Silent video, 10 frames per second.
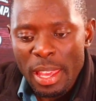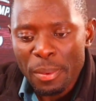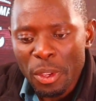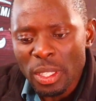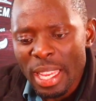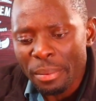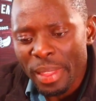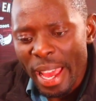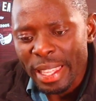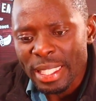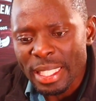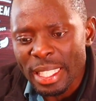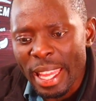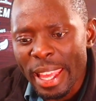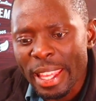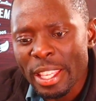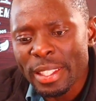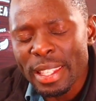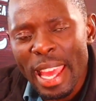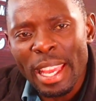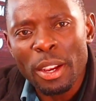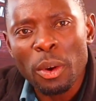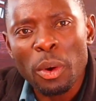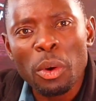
If you don't have that, it's like